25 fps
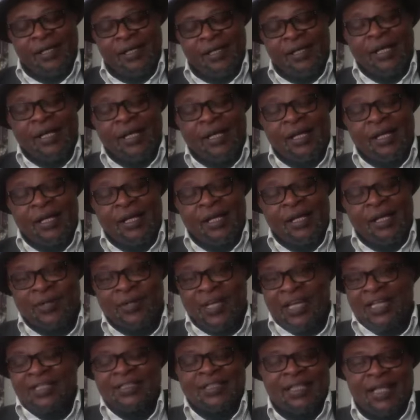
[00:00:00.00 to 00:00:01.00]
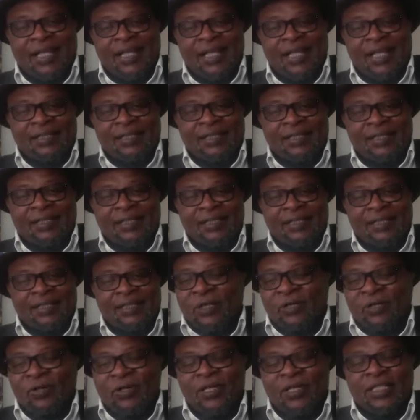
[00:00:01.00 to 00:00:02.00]
I was so excited
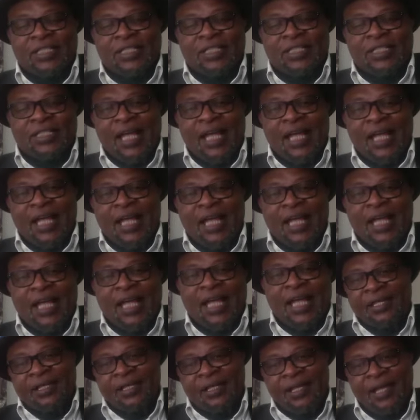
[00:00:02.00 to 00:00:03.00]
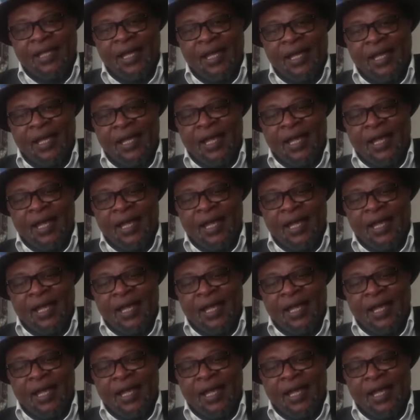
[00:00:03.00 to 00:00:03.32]
is because I,